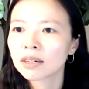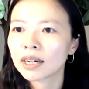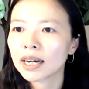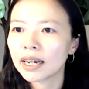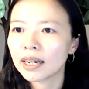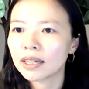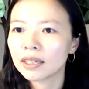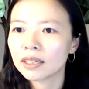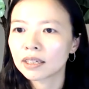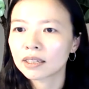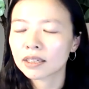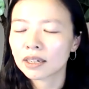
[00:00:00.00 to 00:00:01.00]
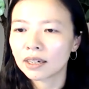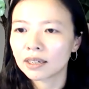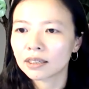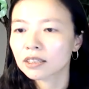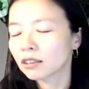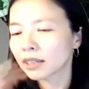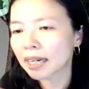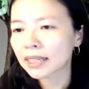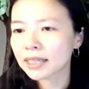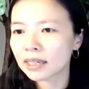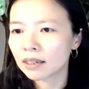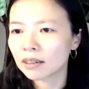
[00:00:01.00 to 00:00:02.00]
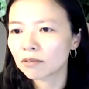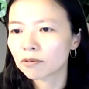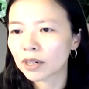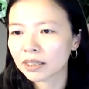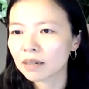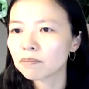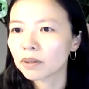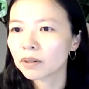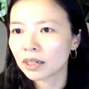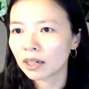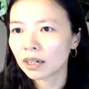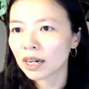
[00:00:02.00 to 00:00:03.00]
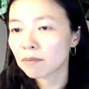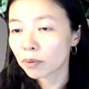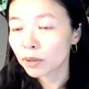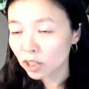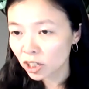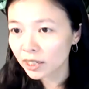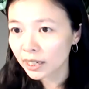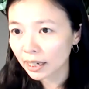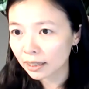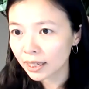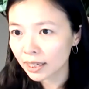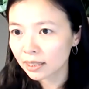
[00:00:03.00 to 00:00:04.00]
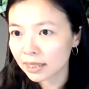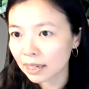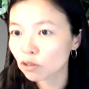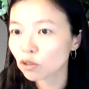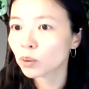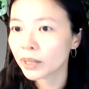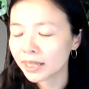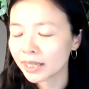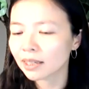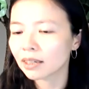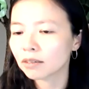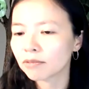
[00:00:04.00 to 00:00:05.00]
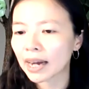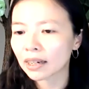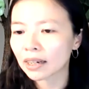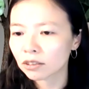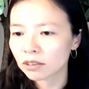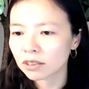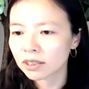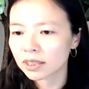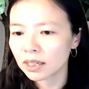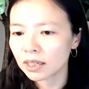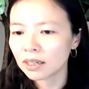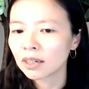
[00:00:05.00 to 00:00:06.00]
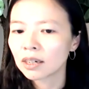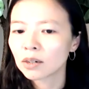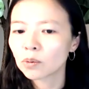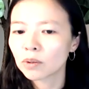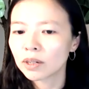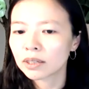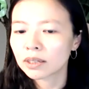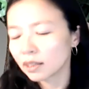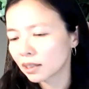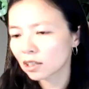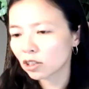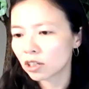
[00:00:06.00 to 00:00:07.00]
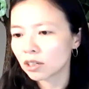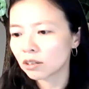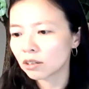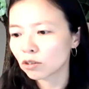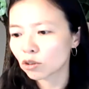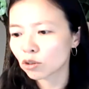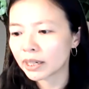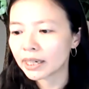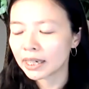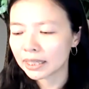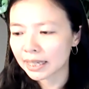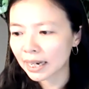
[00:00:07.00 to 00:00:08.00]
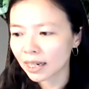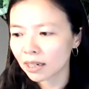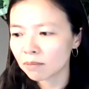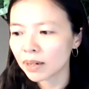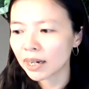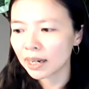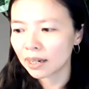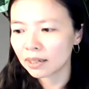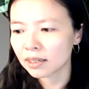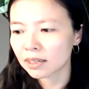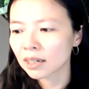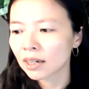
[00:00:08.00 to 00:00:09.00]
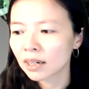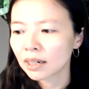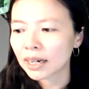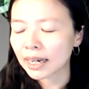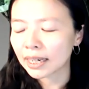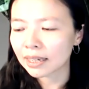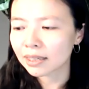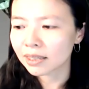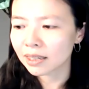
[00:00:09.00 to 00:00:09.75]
And so that's, for example, a compression techniques that trades off accuracy with additional training time. And I guess the